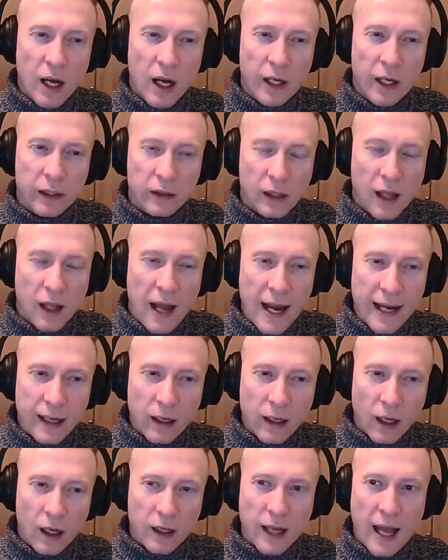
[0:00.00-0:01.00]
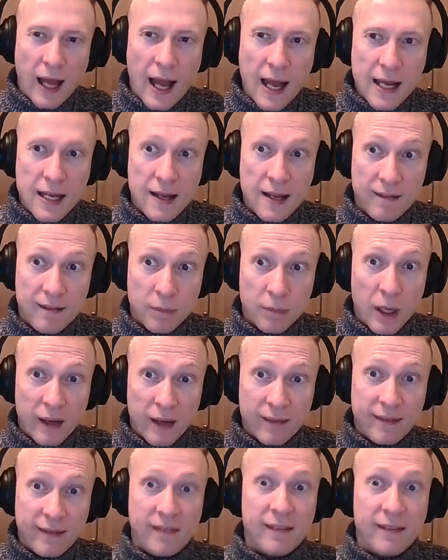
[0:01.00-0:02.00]
and like, okay, here's my
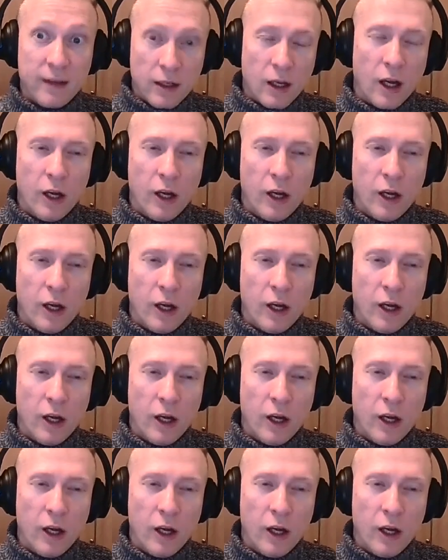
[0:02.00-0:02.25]
existing